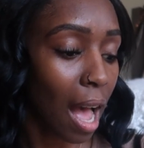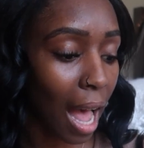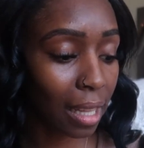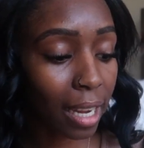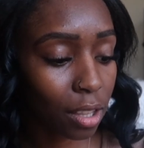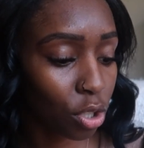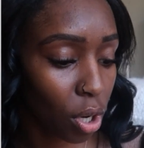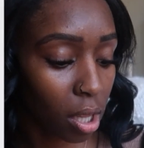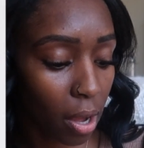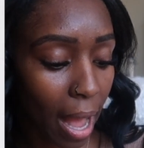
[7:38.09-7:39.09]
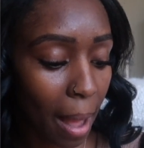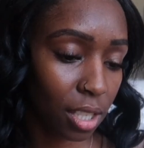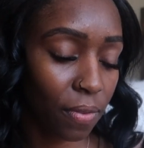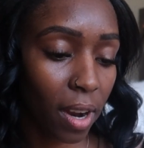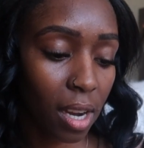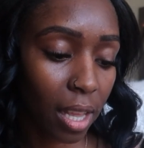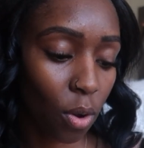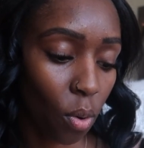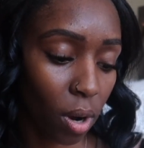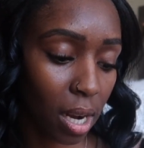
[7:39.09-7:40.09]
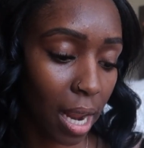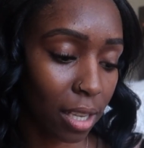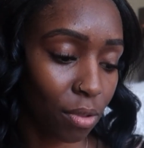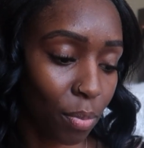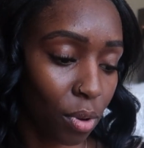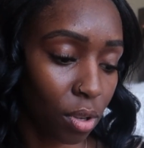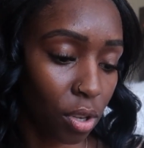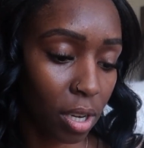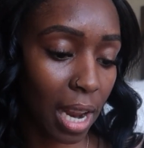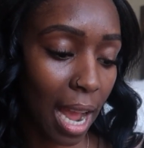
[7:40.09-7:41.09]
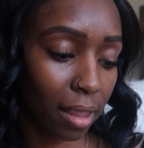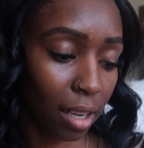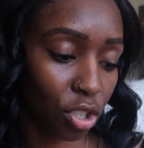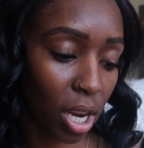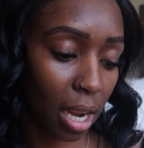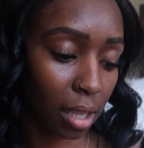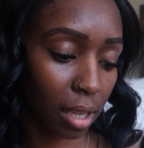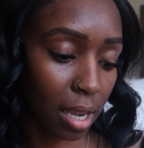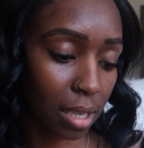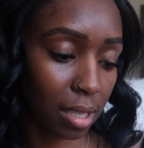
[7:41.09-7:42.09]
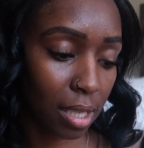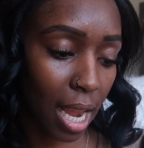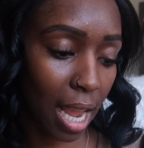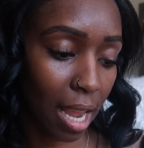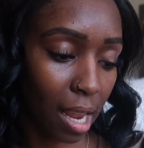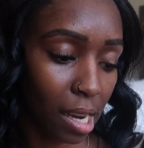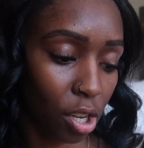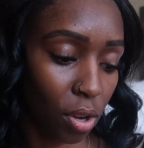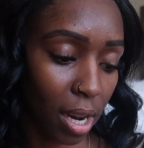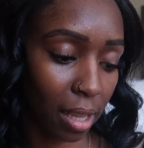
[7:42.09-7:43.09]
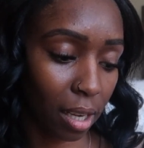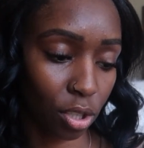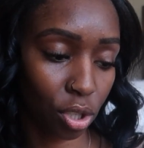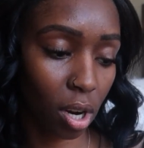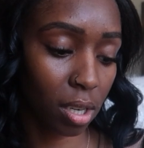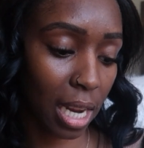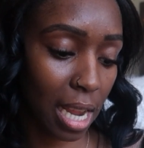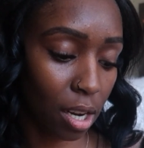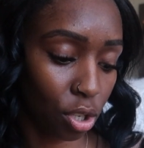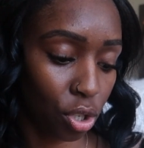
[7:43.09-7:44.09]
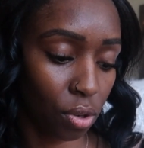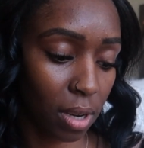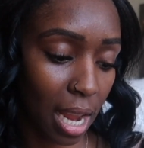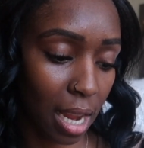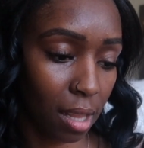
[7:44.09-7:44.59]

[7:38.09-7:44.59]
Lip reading: I like the Trello app. It's very like organizable. You can add like checklists, and you can add like a start date and a due date.